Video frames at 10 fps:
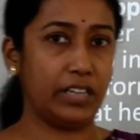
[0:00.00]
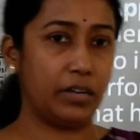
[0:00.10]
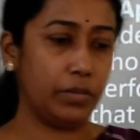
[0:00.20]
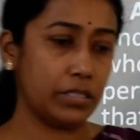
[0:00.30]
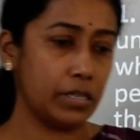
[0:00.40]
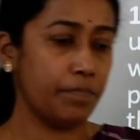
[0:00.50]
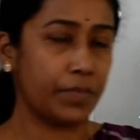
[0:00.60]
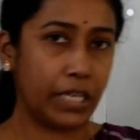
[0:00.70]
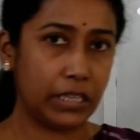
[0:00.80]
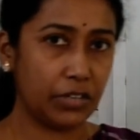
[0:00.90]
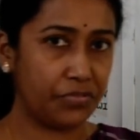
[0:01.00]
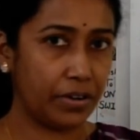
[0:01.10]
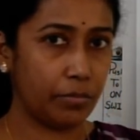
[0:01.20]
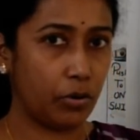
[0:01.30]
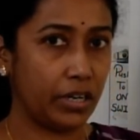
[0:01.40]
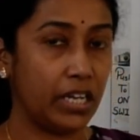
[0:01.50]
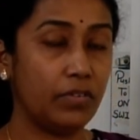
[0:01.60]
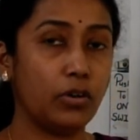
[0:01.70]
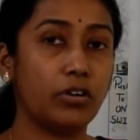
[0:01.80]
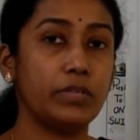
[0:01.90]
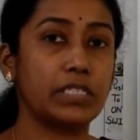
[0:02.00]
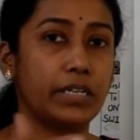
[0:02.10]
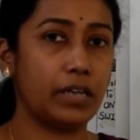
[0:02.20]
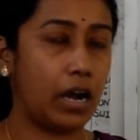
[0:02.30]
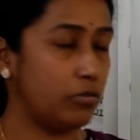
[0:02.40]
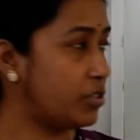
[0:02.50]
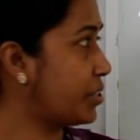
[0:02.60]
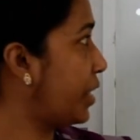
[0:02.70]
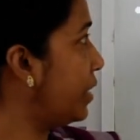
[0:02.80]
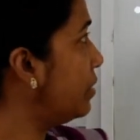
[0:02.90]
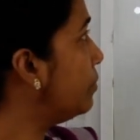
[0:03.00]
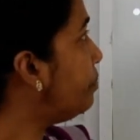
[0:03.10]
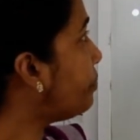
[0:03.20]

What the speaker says: That means in the firm only. He will not be sent outside.